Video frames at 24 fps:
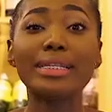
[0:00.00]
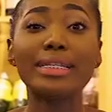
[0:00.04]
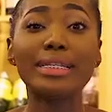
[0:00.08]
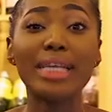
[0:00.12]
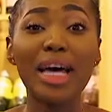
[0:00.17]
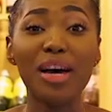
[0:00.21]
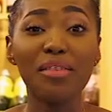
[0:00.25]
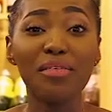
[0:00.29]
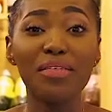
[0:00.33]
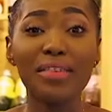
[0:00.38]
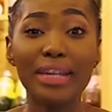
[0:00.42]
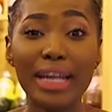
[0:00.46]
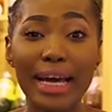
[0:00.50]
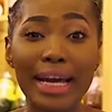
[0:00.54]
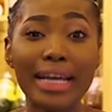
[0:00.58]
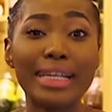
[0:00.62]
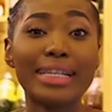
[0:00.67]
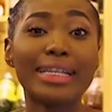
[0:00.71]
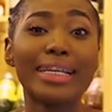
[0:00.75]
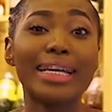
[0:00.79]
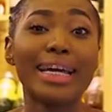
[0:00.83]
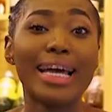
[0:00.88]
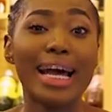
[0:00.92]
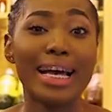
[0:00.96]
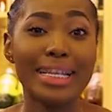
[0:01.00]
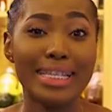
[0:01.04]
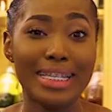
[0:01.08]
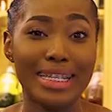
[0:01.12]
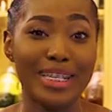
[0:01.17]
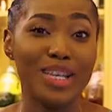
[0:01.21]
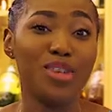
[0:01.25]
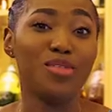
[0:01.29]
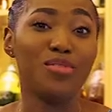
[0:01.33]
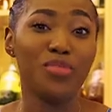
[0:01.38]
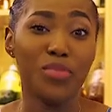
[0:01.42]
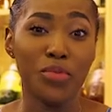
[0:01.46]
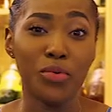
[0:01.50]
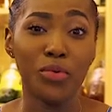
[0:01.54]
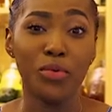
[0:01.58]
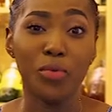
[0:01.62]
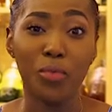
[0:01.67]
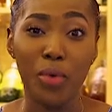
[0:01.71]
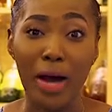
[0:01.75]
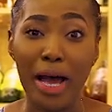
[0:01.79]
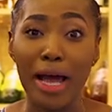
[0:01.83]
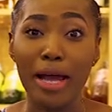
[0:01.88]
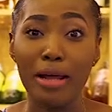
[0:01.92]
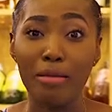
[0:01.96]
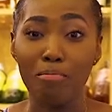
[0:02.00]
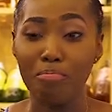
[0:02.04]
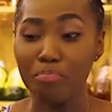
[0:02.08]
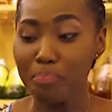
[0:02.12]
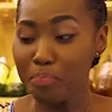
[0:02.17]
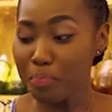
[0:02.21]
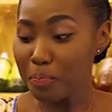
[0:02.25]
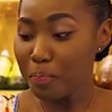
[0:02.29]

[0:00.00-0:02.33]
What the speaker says: Definitely a seafood wine.